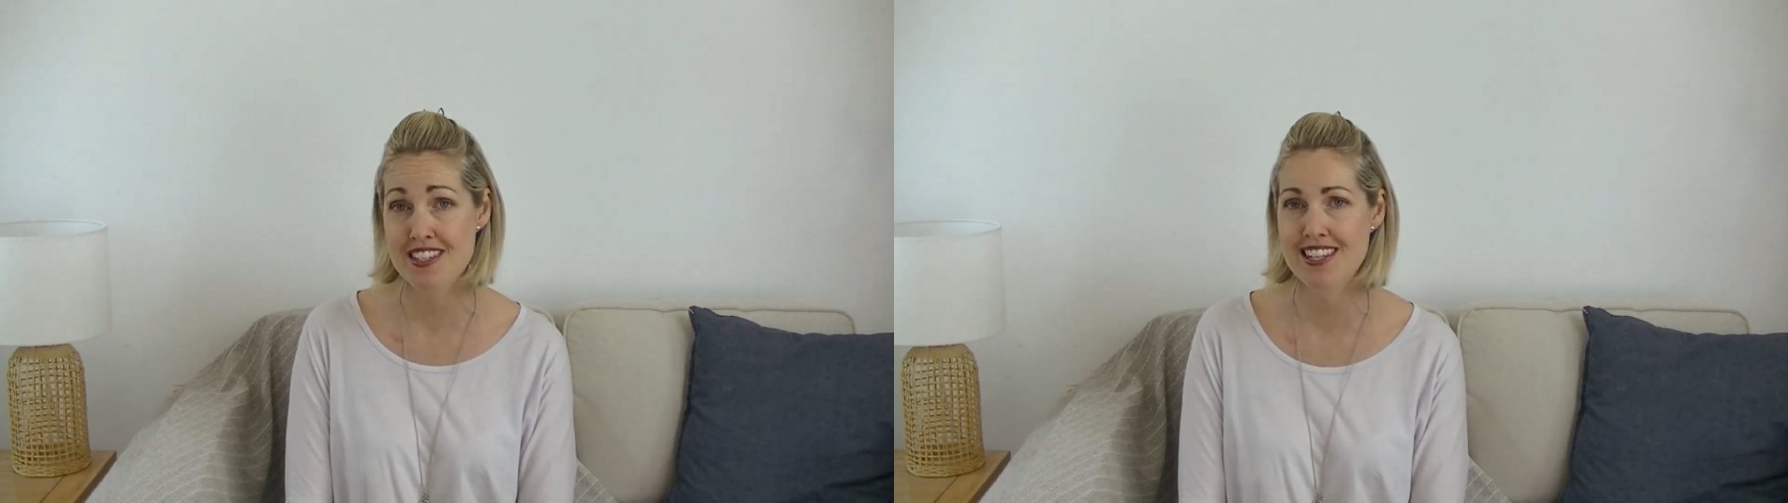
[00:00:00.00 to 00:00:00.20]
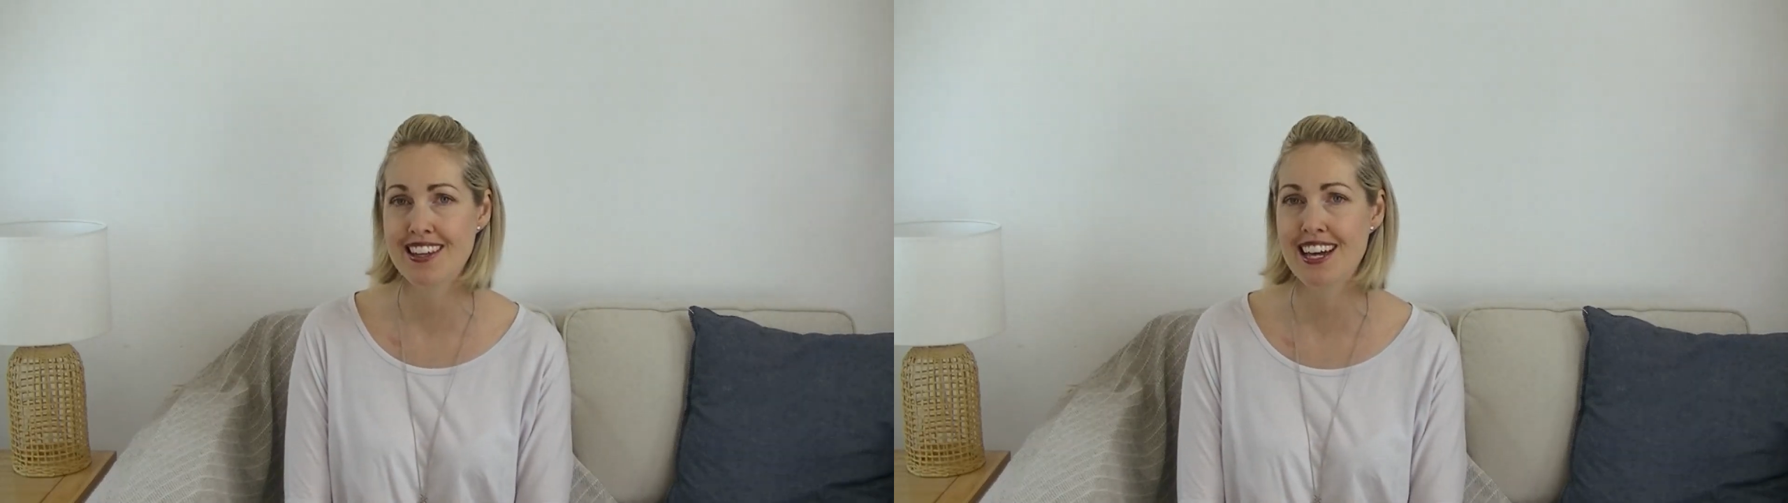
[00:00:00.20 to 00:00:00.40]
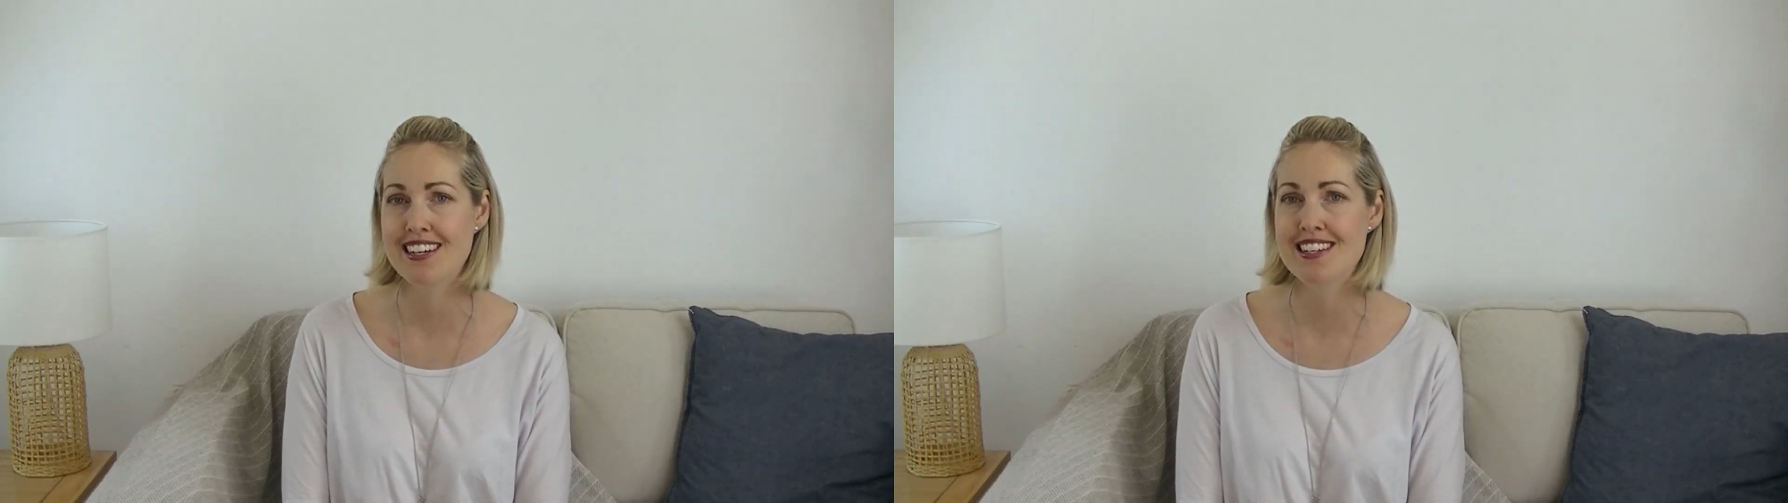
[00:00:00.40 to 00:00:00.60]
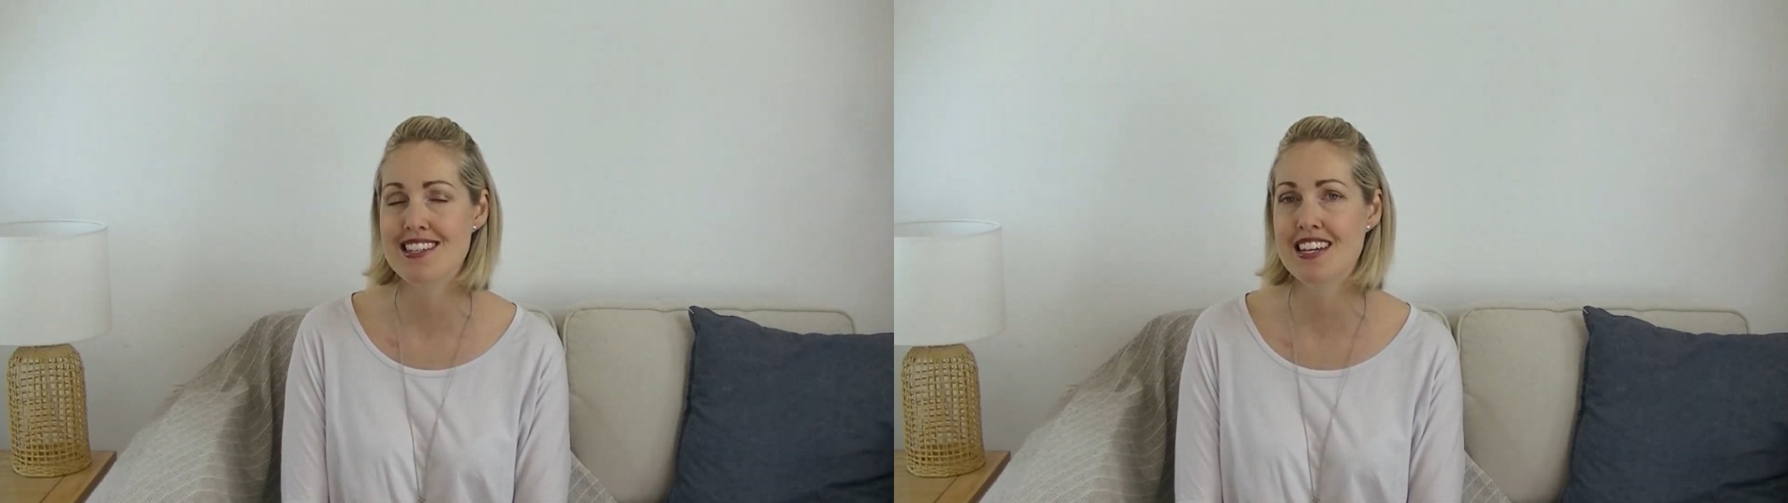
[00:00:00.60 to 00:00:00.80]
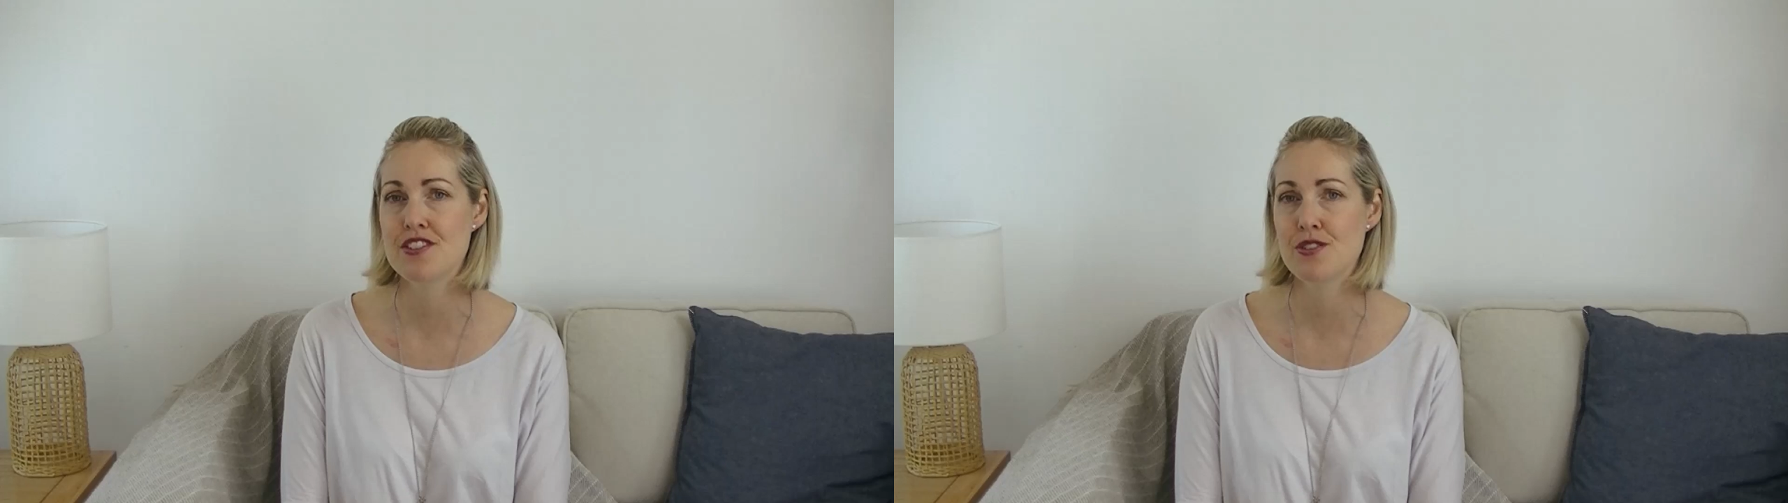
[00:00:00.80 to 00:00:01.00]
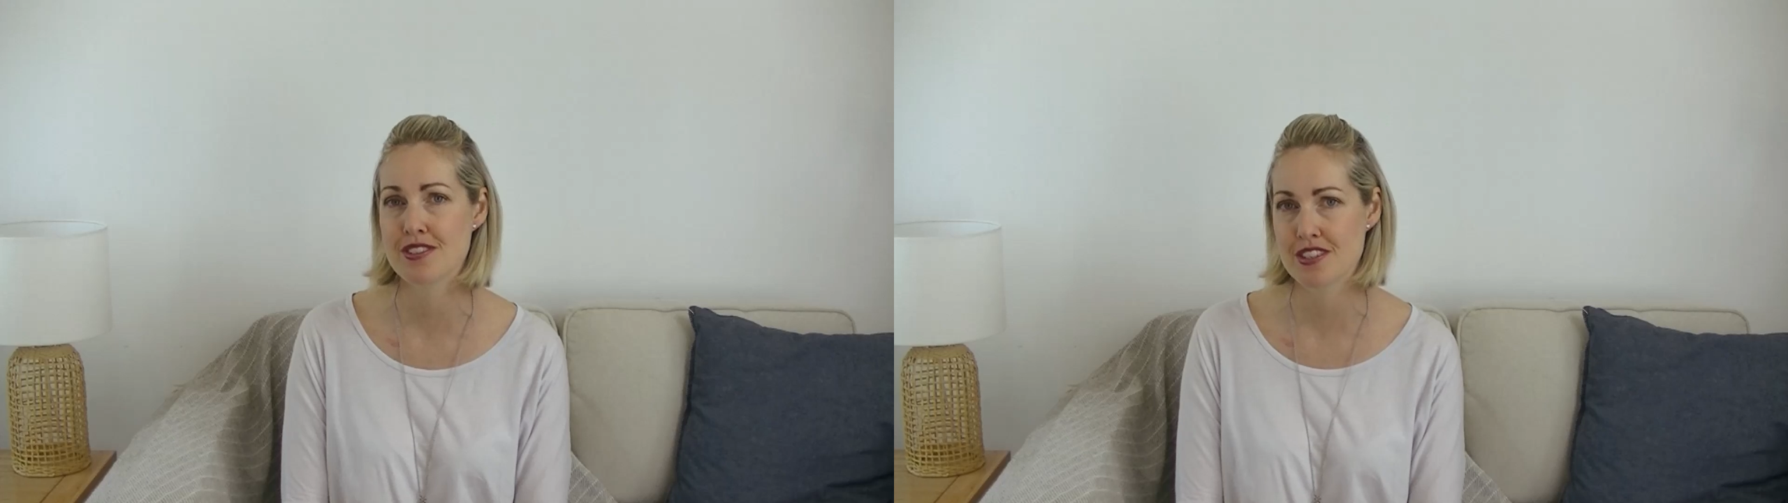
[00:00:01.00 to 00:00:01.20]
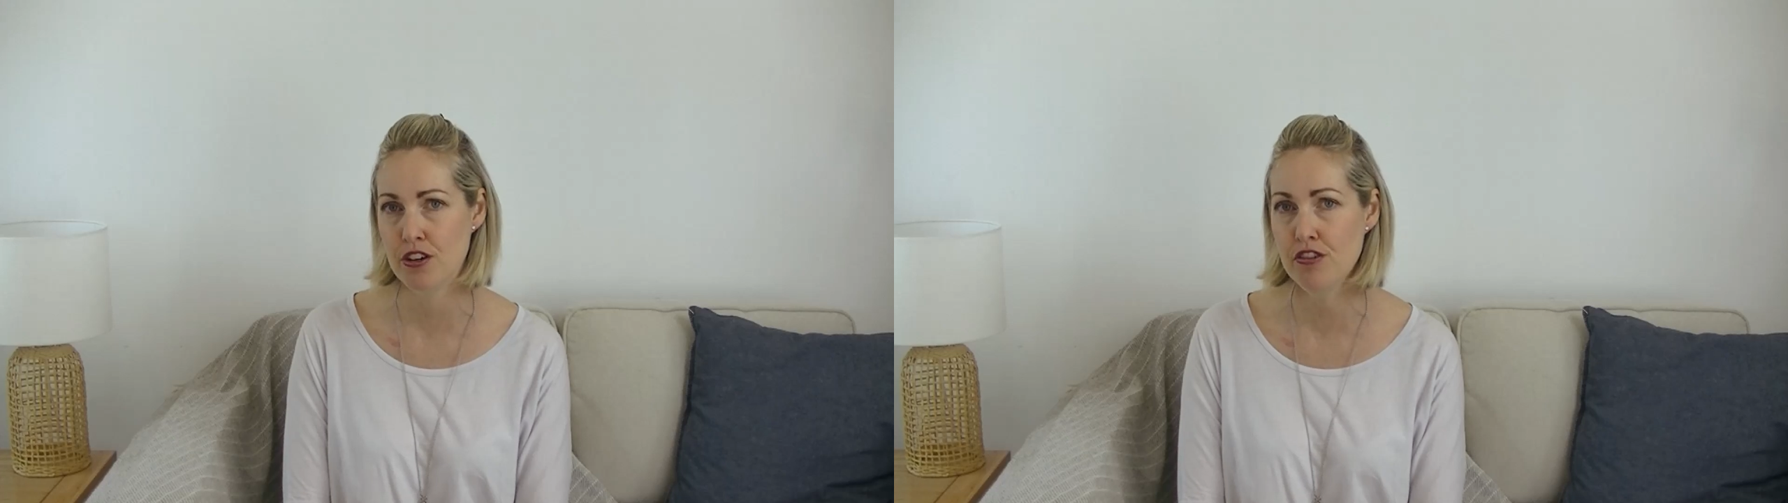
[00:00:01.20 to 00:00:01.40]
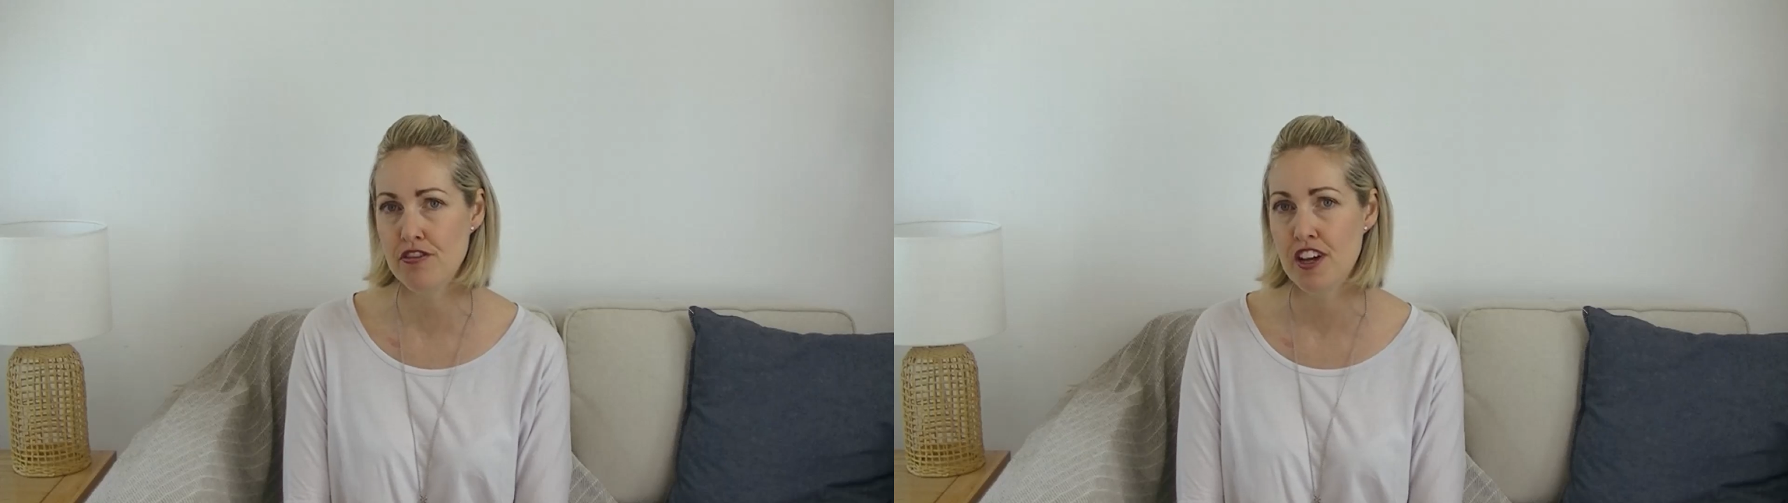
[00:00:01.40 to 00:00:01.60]
celiac disease
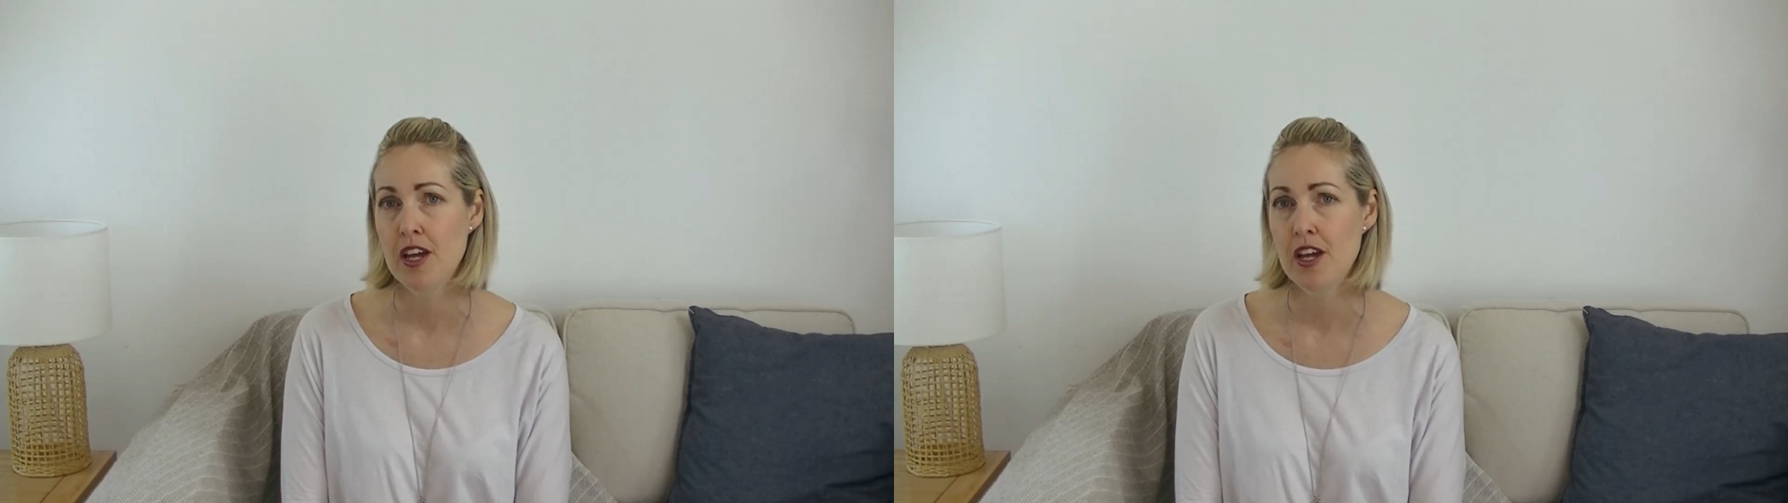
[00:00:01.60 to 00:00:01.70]
yourself